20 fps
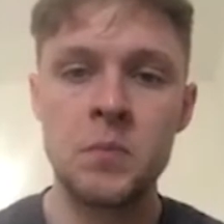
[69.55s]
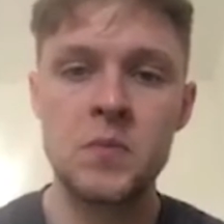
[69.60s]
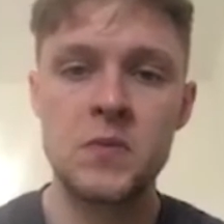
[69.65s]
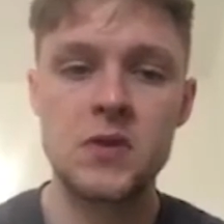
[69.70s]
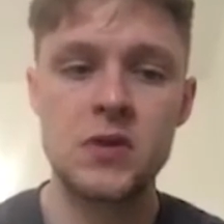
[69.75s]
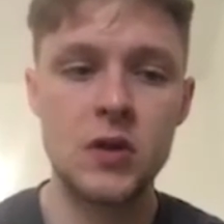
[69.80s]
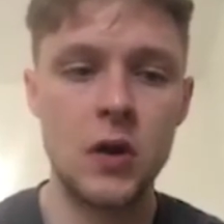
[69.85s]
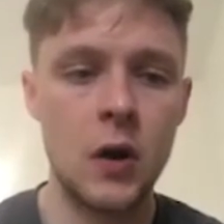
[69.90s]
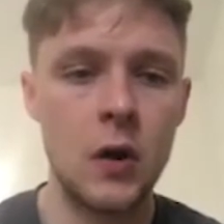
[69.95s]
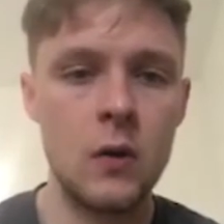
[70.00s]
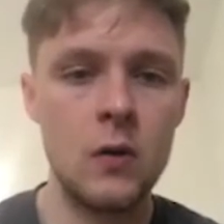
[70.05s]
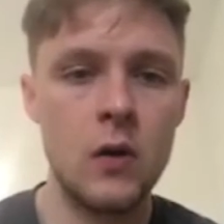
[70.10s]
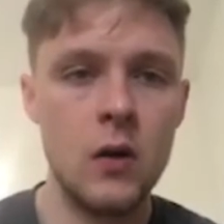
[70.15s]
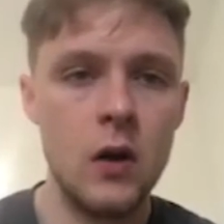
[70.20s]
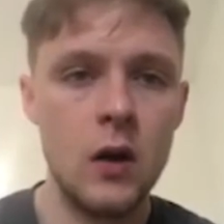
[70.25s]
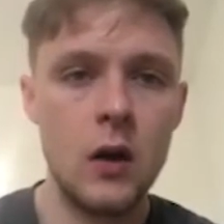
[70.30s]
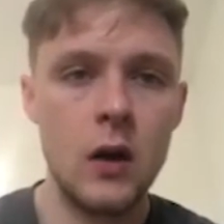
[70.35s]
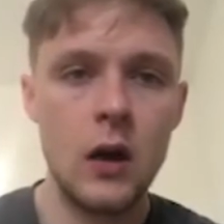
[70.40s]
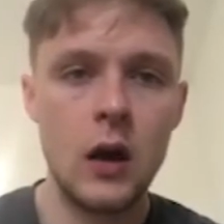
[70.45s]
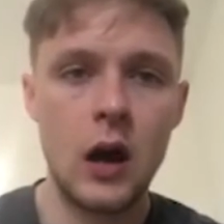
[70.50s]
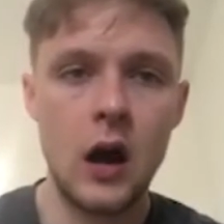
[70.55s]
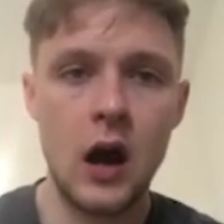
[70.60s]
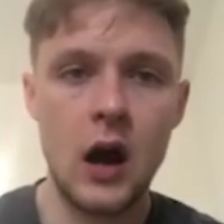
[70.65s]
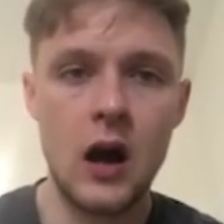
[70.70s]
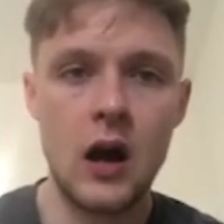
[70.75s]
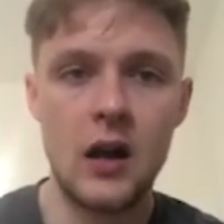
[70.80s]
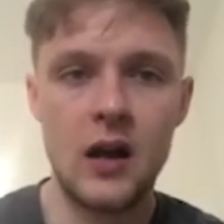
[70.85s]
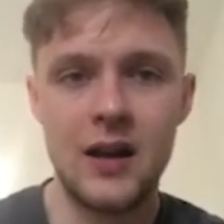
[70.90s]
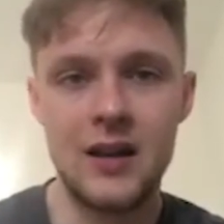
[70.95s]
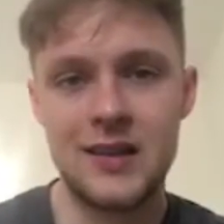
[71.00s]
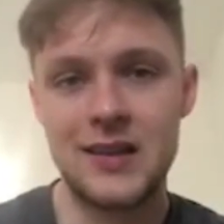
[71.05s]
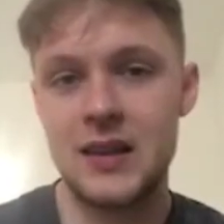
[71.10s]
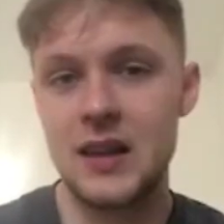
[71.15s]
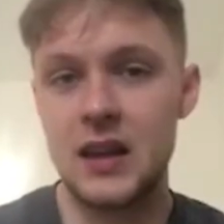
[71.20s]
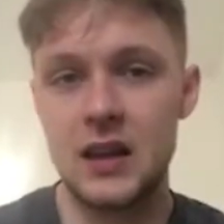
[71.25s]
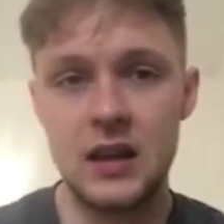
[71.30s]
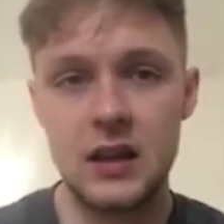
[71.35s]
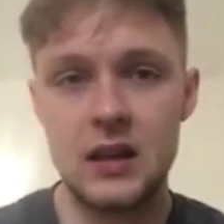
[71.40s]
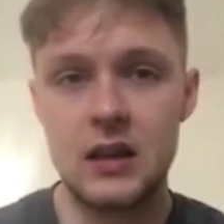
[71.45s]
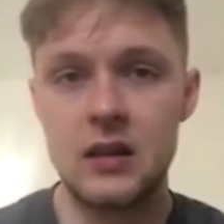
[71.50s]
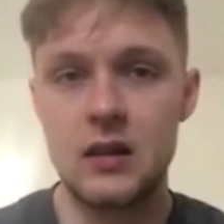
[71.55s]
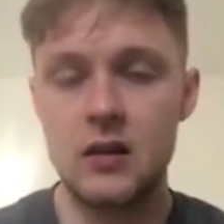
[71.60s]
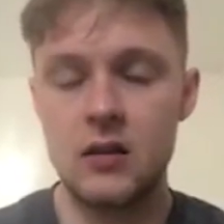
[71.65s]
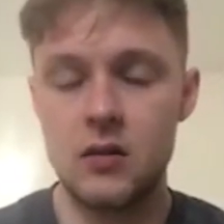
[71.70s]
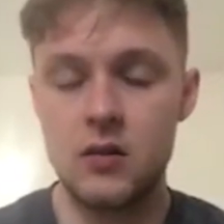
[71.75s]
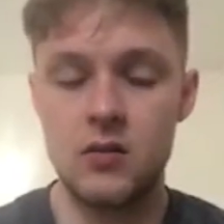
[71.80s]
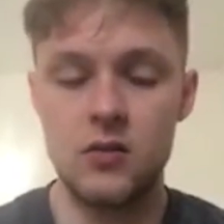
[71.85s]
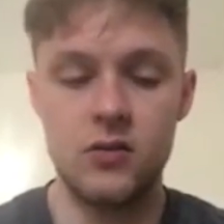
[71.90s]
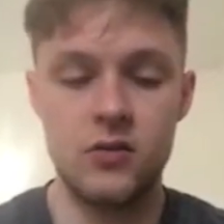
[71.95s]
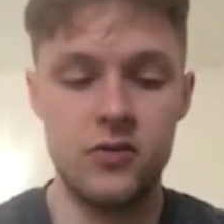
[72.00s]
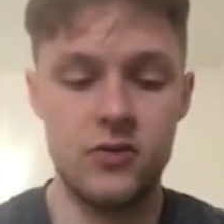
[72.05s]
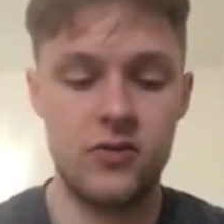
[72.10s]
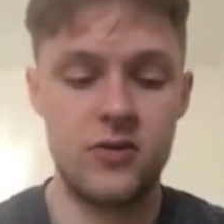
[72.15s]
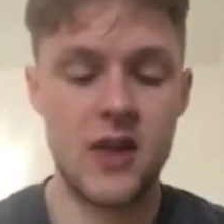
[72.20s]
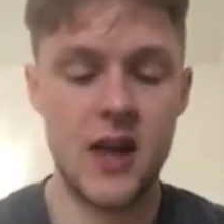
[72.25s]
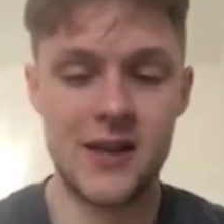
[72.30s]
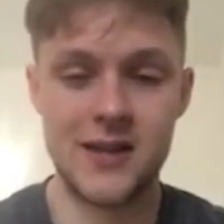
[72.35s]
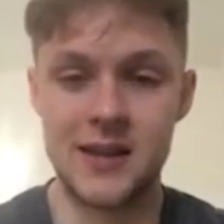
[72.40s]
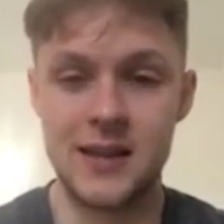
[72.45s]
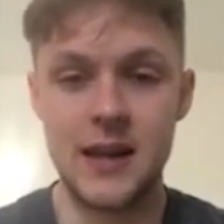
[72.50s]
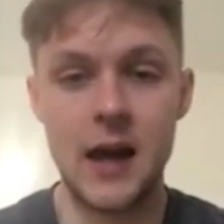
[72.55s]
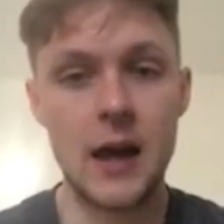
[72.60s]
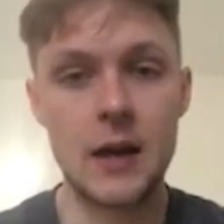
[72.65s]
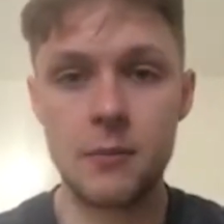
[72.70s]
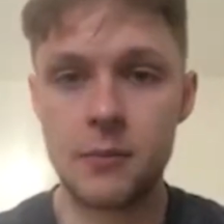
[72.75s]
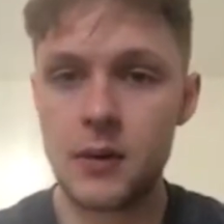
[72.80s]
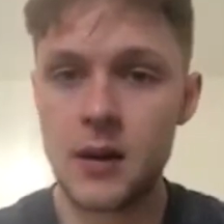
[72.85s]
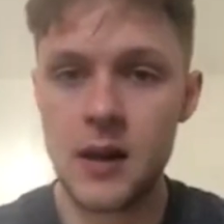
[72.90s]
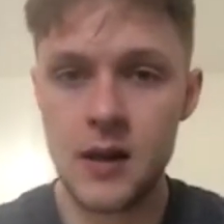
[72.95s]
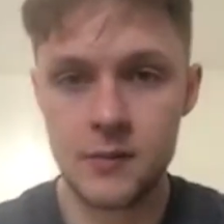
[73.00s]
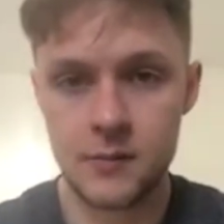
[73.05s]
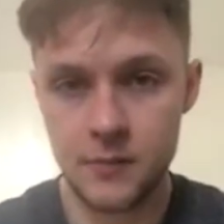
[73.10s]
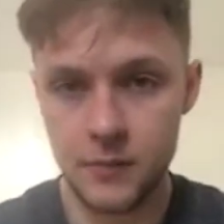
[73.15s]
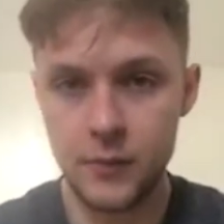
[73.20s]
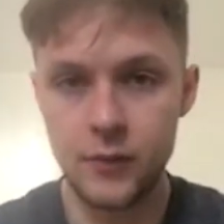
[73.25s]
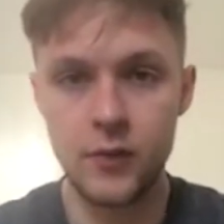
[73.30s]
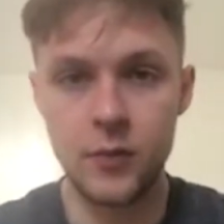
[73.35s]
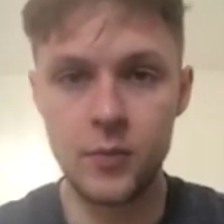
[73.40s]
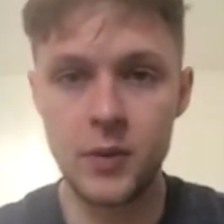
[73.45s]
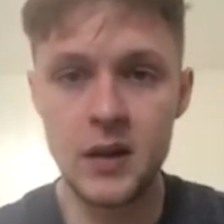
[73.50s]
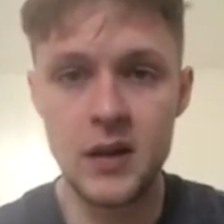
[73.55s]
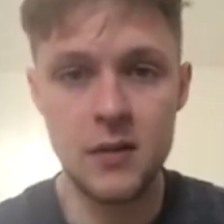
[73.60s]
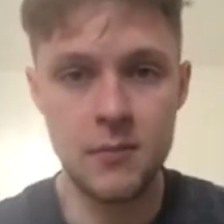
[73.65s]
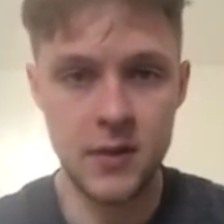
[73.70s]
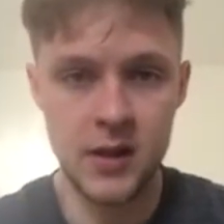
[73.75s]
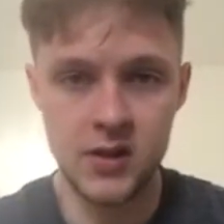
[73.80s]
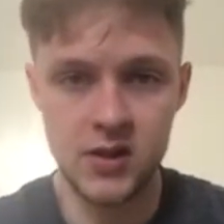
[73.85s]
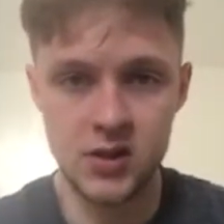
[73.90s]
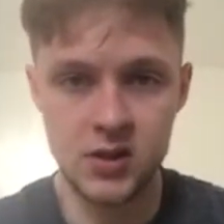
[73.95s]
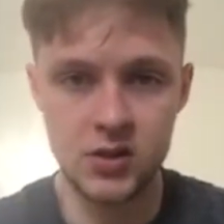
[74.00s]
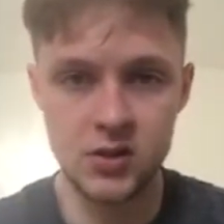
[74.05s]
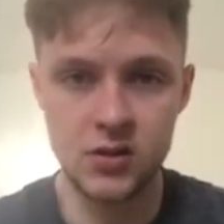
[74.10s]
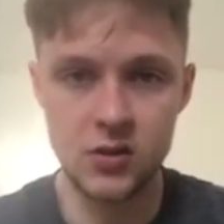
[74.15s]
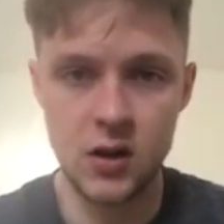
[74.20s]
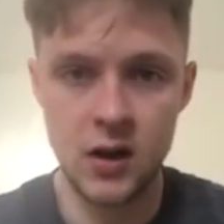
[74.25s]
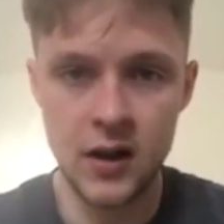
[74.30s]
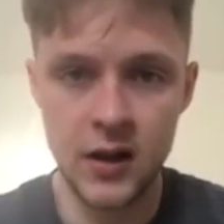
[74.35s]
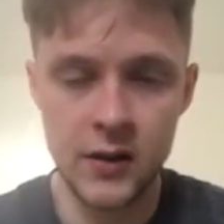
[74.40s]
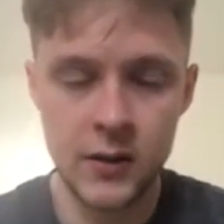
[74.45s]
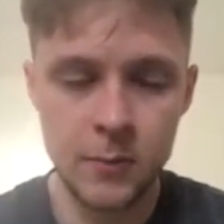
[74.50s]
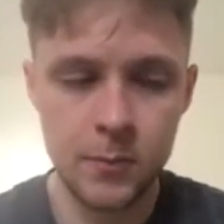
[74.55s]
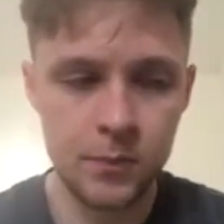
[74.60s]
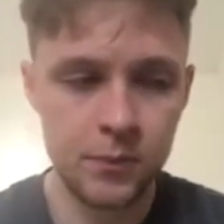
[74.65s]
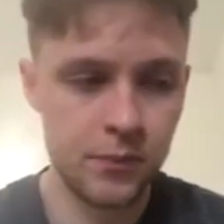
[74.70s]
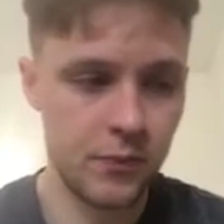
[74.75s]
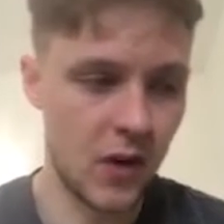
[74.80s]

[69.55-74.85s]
So I think there's a game plan for beating Manchester United.